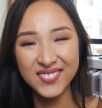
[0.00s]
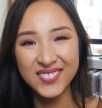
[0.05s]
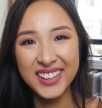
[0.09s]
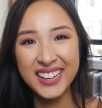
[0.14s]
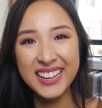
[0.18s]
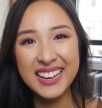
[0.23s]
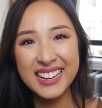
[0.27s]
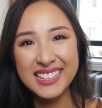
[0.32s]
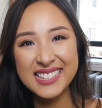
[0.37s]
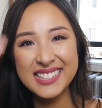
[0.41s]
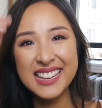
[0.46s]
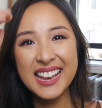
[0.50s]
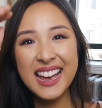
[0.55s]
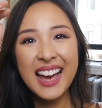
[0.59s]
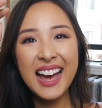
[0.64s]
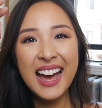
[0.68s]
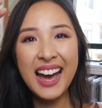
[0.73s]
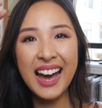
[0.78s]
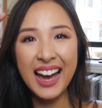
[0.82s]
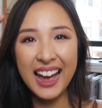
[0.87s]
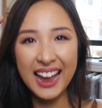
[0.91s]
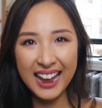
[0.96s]
because
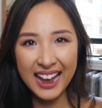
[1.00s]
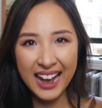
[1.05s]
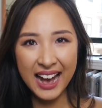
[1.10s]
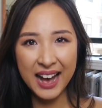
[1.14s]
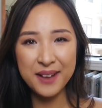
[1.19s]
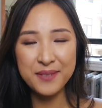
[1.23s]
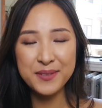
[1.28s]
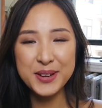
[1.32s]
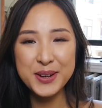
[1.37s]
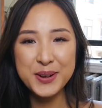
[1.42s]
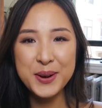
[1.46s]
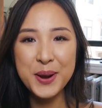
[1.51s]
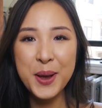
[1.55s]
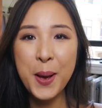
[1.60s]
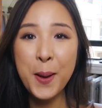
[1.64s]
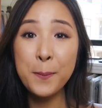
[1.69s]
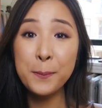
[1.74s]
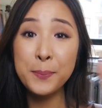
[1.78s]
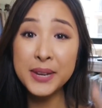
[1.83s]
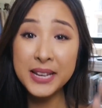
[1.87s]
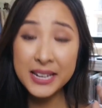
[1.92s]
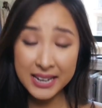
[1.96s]
I haven't
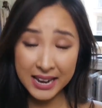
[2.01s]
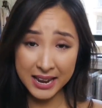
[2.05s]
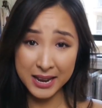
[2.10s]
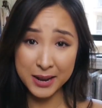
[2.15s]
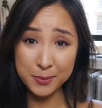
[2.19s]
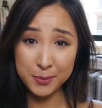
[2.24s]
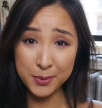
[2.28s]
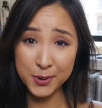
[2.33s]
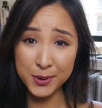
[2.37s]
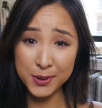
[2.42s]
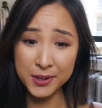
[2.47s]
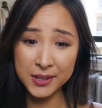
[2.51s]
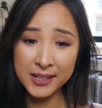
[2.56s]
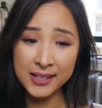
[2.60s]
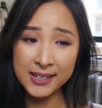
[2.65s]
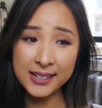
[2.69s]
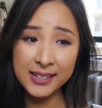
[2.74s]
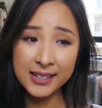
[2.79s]
been able